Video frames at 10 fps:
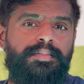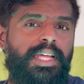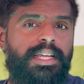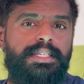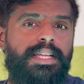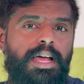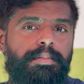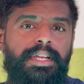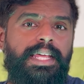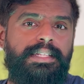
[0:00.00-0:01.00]
It doesn't
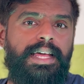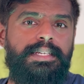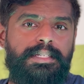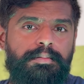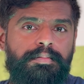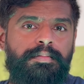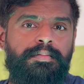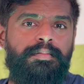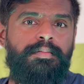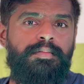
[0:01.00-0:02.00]
happen like that.
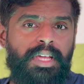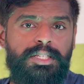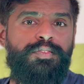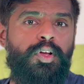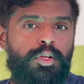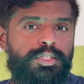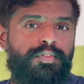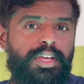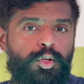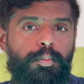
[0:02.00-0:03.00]
Yes, of course,
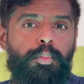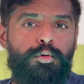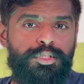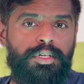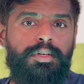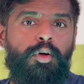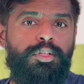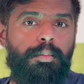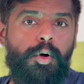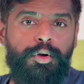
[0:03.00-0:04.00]
when you are posted on
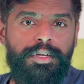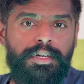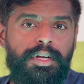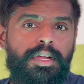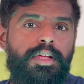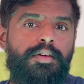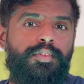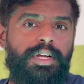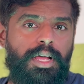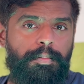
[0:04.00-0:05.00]
the border
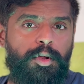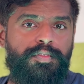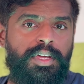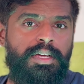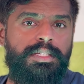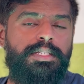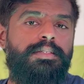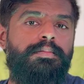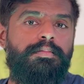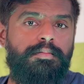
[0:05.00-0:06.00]
for a couple of years,
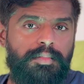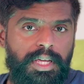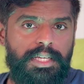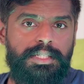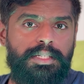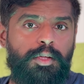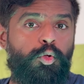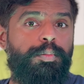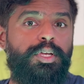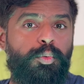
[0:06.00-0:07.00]
yes, you
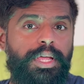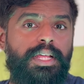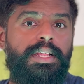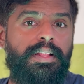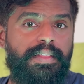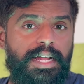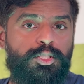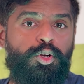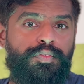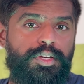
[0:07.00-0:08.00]
will be doing that
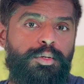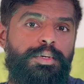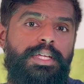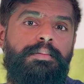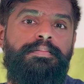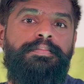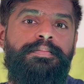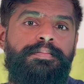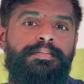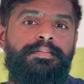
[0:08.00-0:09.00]
sort of a duty.
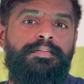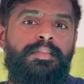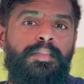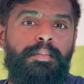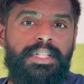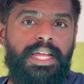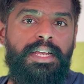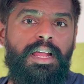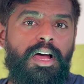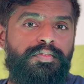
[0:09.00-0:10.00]
But
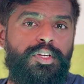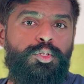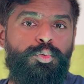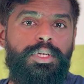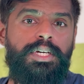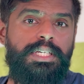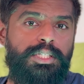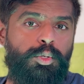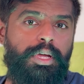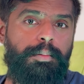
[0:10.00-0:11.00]
then after 2 years,
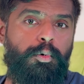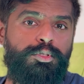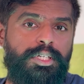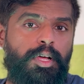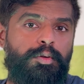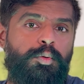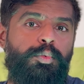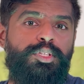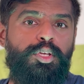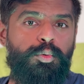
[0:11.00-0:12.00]
you get posted out
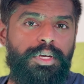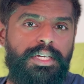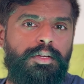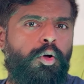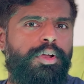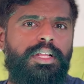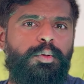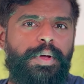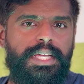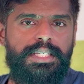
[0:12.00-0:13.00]
with your unit or
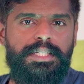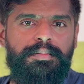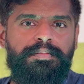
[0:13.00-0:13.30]
otherwise.